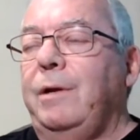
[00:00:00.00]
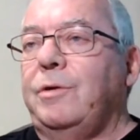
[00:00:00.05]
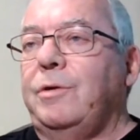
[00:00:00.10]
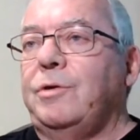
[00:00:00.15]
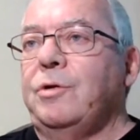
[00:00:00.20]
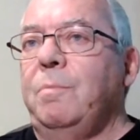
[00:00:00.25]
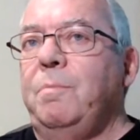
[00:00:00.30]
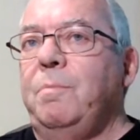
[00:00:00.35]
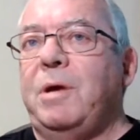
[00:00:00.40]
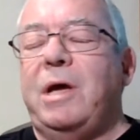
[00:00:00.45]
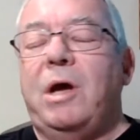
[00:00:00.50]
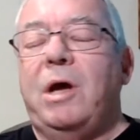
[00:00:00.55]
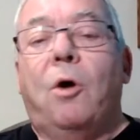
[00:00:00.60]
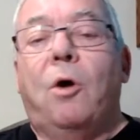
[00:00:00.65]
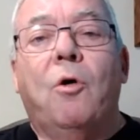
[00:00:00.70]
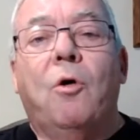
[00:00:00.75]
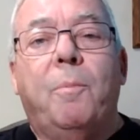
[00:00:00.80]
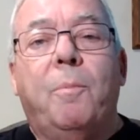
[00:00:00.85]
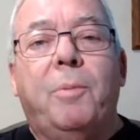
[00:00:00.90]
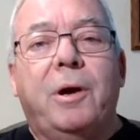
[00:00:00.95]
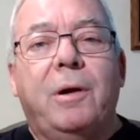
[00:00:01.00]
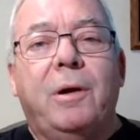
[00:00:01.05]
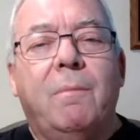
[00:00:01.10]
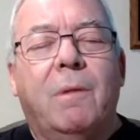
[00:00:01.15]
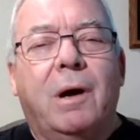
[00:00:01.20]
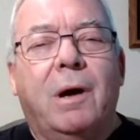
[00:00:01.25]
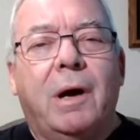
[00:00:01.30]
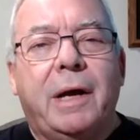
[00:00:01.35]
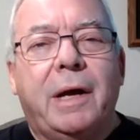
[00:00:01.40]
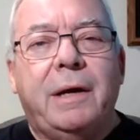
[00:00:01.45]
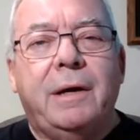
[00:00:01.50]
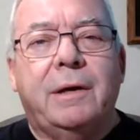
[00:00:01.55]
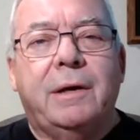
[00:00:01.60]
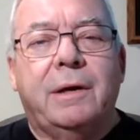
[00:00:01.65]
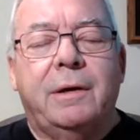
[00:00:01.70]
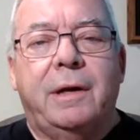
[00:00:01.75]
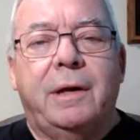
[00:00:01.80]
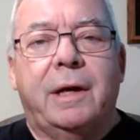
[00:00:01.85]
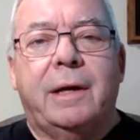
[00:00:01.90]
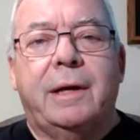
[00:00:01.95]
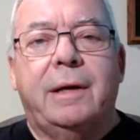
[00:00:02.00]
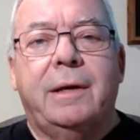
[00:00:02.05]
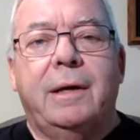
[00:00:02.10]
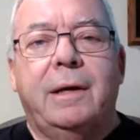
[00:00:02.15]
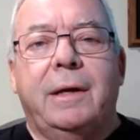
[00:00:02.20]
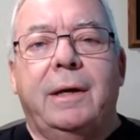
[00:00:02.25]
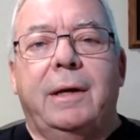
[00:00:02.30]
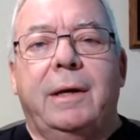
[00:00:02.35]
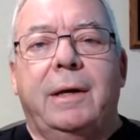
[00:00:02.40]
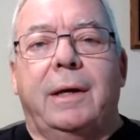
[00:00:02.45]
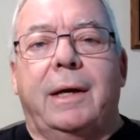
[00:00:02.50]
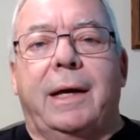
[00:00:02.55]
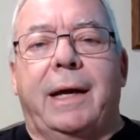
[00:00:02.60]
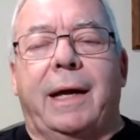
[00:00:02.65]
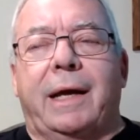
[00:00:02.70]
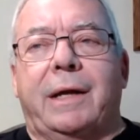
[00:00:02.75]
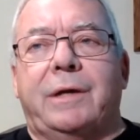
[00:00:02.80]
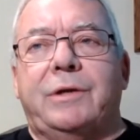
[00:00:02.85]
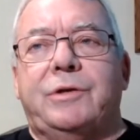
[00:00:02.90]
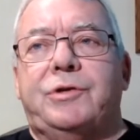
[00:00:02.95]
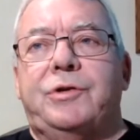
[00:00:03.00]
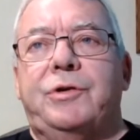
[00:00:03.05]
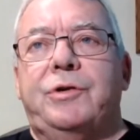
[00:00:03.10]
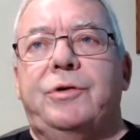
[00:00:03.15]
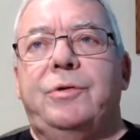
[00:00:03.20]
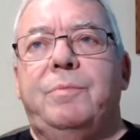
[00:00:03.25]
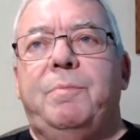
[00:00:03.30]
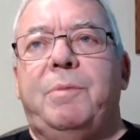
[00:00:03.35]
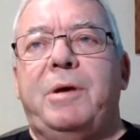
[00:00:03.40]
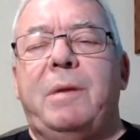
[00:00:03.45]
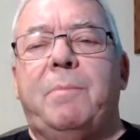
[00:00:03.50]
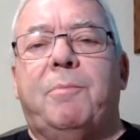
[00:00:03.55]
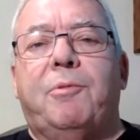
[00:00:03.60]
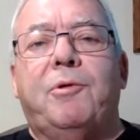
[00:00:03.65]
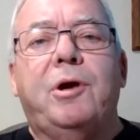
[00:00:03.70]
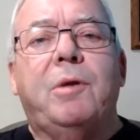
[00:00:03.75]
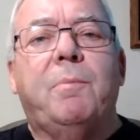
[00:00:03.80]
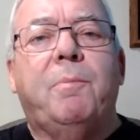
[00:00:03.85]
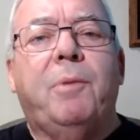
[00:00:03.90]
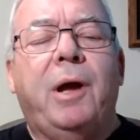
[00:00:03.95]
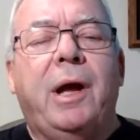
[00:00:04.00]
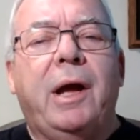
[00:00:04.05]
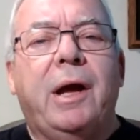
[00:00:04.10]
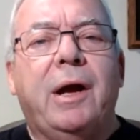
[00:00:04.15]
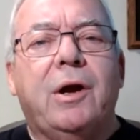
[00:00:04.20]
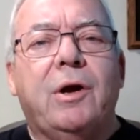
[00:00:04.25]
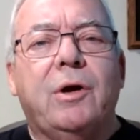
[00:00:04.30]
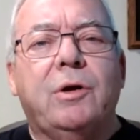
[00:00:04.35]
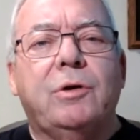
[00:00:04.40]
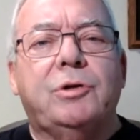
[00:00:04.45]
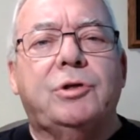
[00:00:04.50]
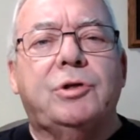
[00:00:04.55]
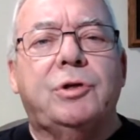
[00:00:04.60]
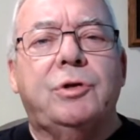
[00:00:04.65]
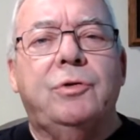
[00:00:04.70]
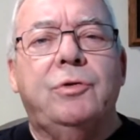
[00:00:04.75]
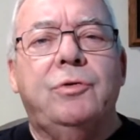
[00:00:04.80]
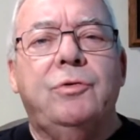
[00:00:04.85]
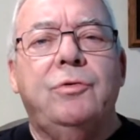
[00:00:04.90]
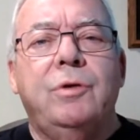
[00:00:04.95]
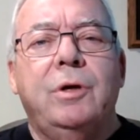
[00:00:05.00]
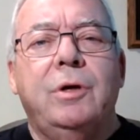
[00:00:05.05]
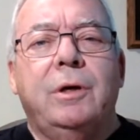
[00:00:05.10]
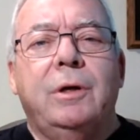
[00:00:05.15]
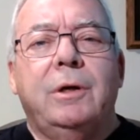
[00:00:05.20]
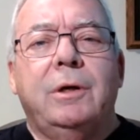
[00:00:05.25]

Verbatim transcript: to be open minded and and to be prepared to